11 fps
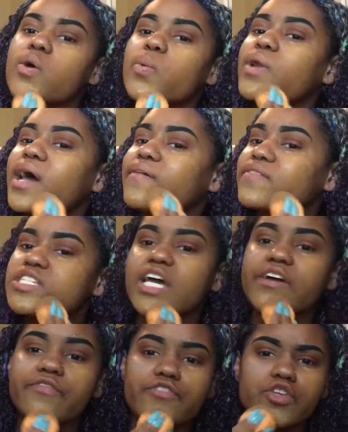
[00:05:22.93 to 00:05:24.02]
we don't have a
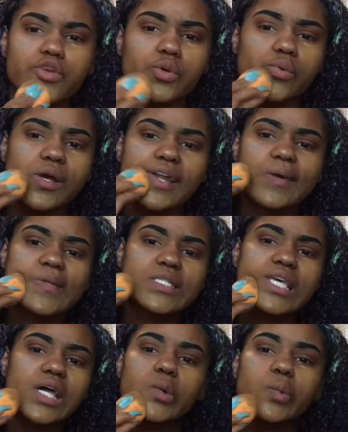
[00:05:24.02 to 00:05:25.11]
check for you. And I was
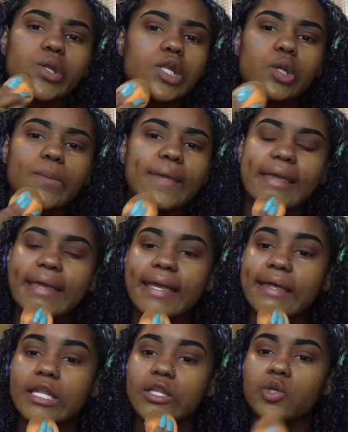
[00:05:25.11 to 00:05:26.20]
like, what do you
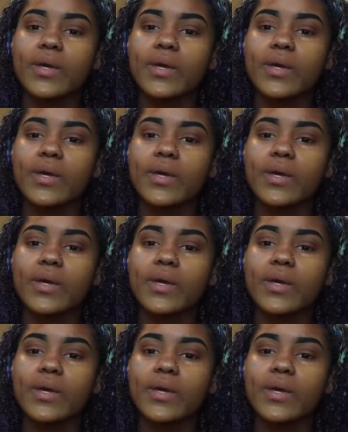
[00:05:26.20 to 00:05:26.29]
mean?